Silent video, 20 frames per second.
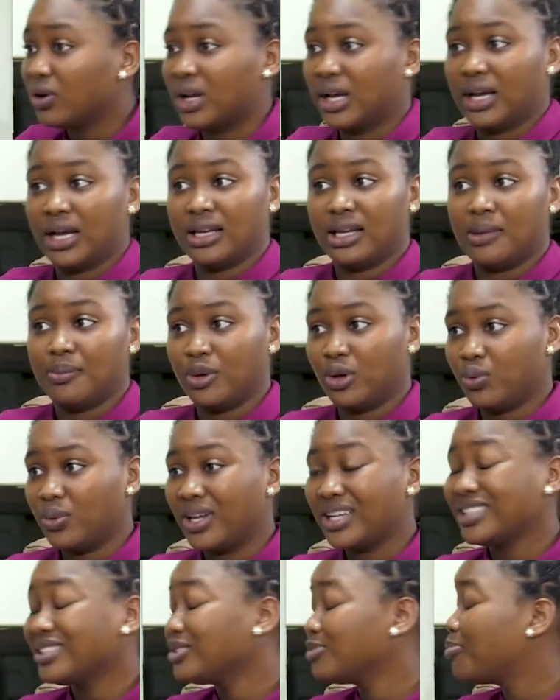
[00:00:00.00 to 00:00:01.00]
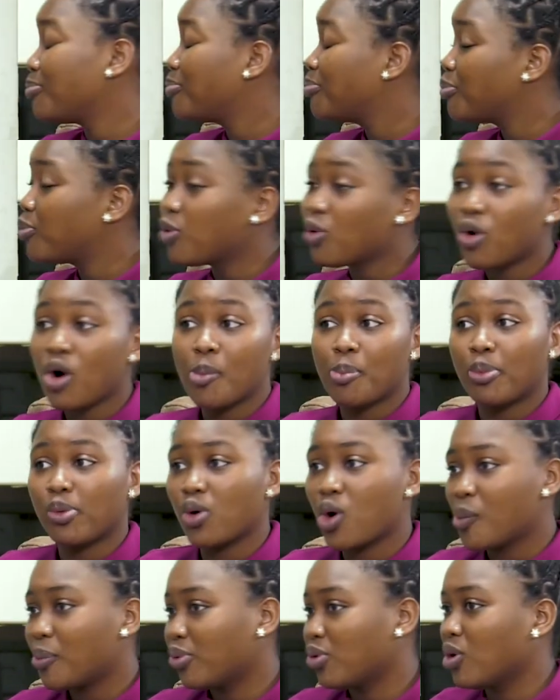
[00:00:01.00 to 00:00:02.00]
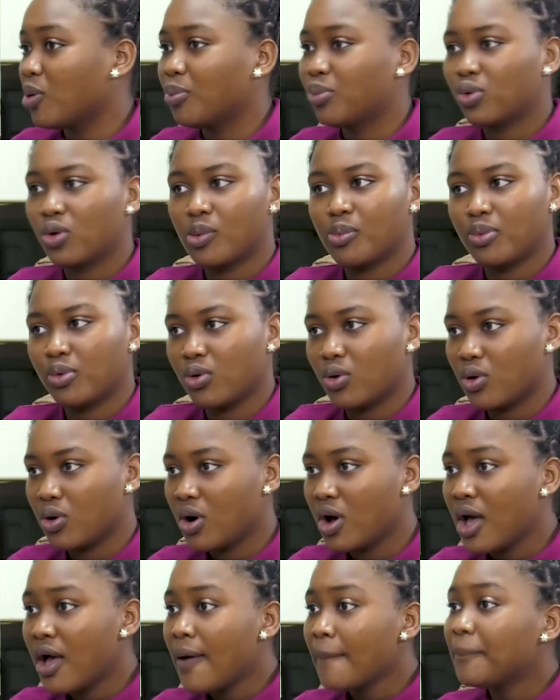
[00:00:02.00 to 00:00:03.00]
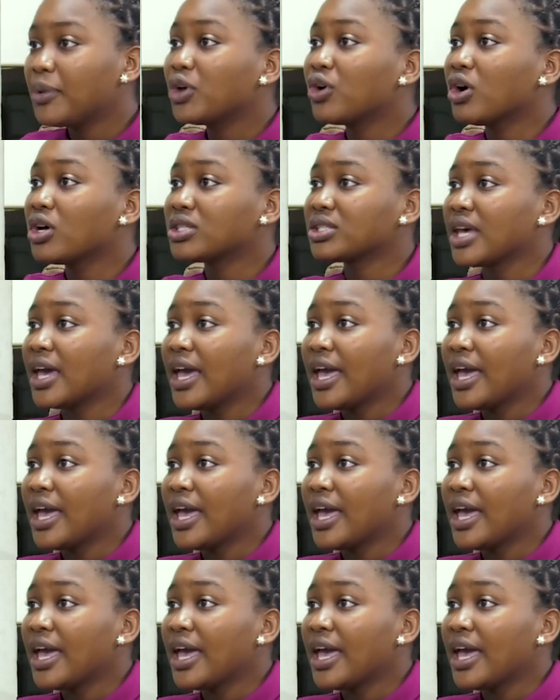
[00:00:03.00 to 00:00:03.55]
true. on academic work. Poor, poor, poor, poor, poor. Because